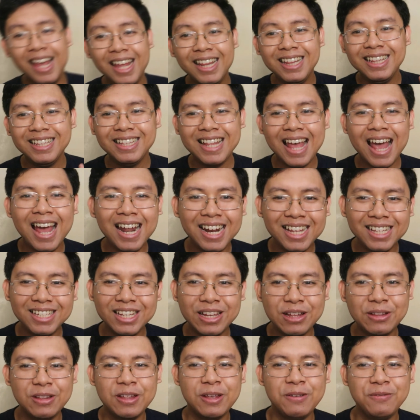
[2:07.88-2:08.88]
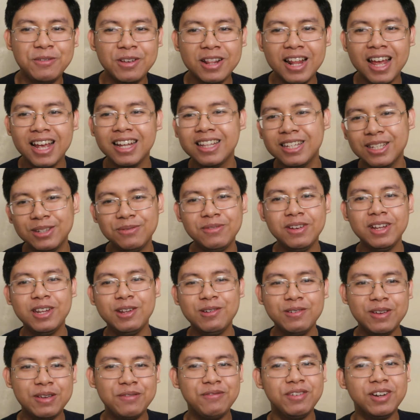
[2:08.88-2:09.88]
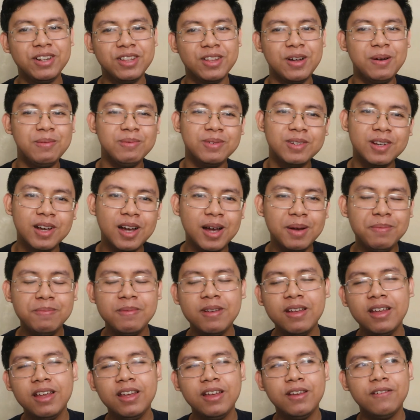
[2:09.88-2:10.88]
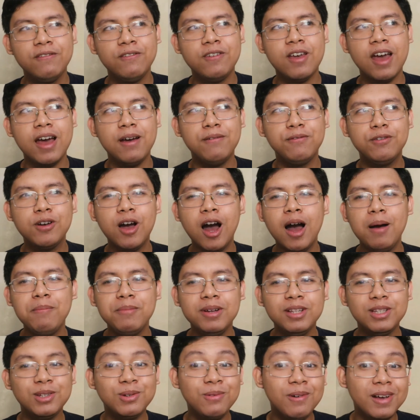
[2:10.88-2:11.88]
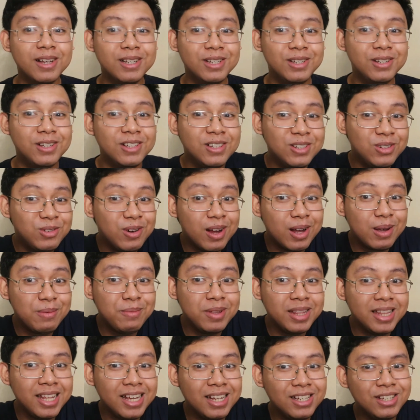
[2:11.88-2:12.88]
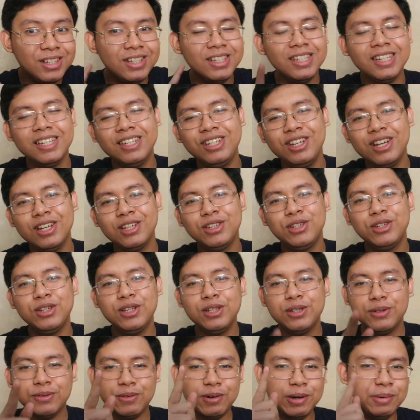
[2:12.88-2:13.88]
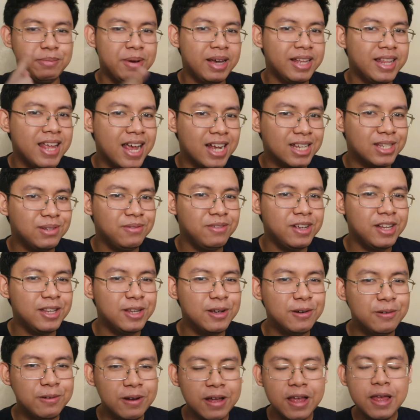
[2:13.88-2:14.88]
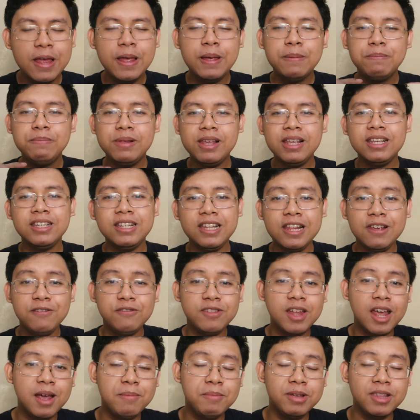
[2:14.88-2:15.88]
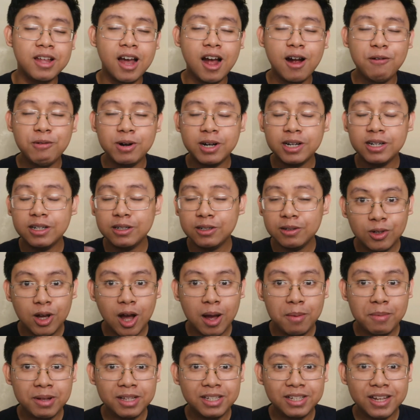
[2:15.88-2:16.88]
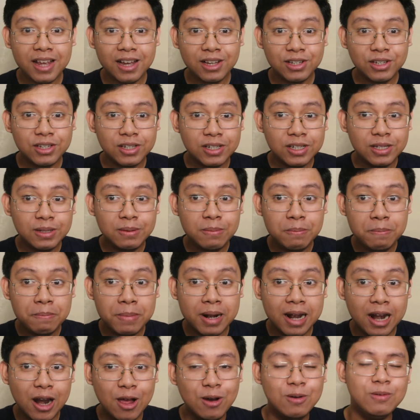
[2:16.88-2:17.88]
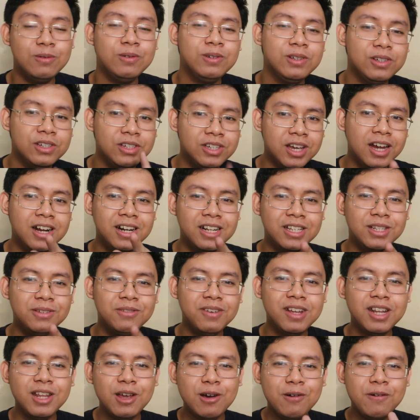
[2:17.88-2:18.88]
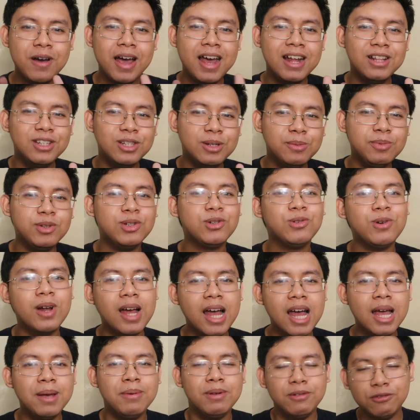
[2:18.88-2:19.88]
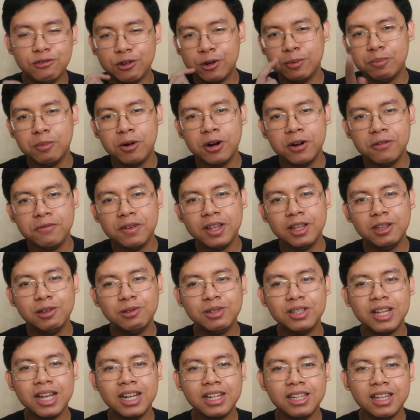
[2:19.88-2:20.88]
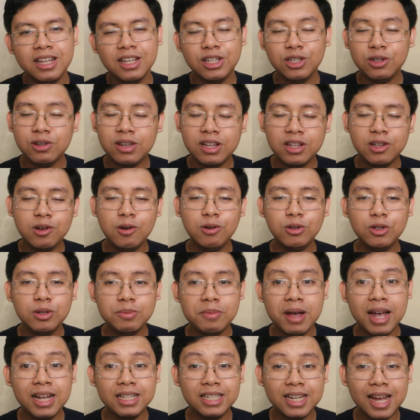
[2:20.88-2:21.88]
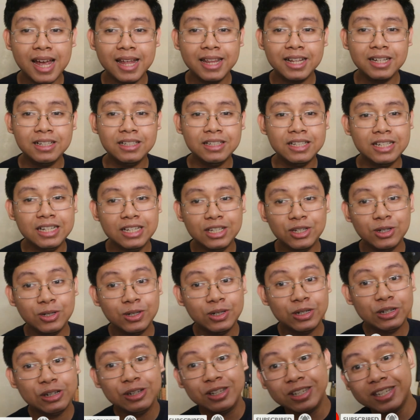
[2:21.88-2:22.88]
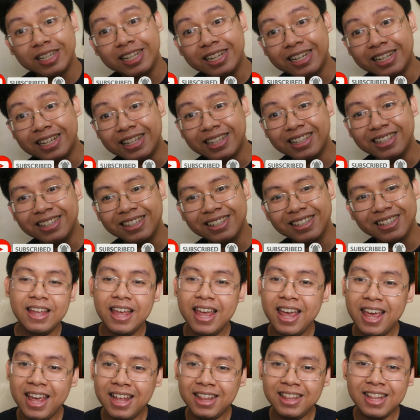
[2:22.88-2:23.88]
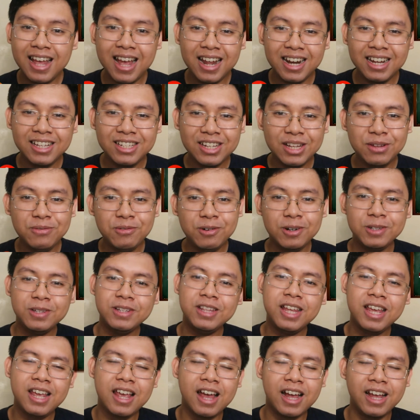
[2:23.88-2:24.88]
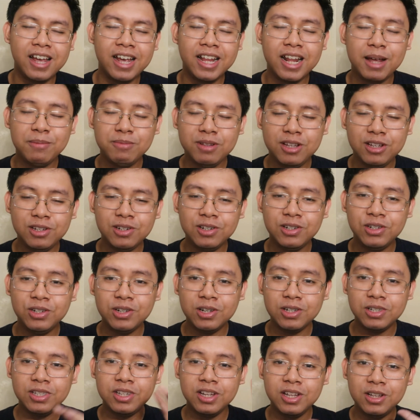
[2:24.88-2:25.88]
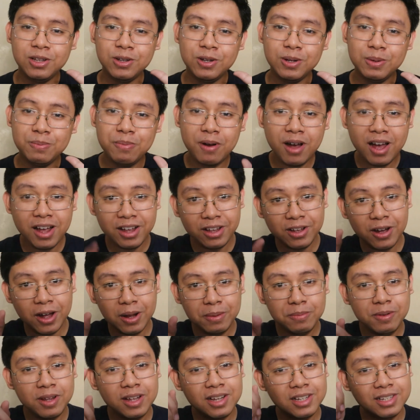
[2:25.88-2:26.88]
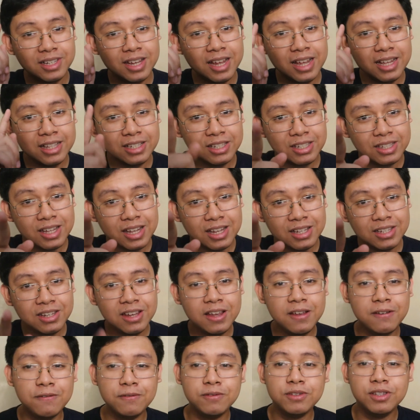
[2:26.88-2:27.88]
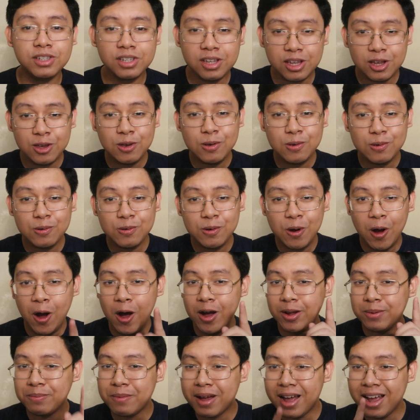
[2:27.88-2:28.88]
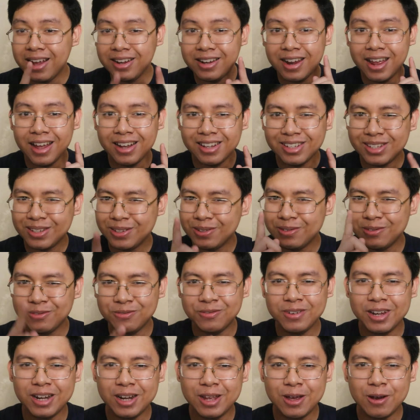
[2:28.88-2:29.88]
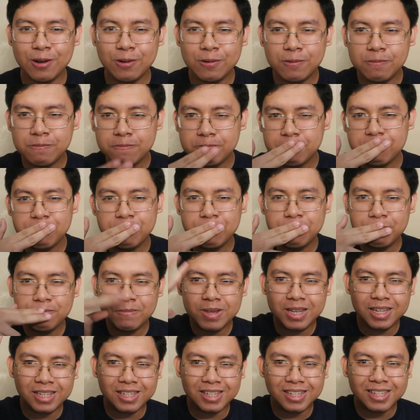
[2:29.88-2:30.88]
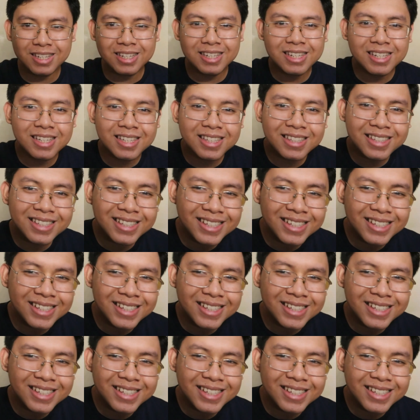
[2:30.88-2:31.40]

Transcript: And that is it. If you like this video, give it a thumbs up. If you have comments, questions, recommendations, suggestions for my next video, please leave them in our comment section below. Share this video and subscribe. And for more videos like this, you can go to my channel, Teacher Justin. And that is it for today. Again, I'm Teacher Justin. Goodbye, God bless, and stay safe. See you on my next video. Peace.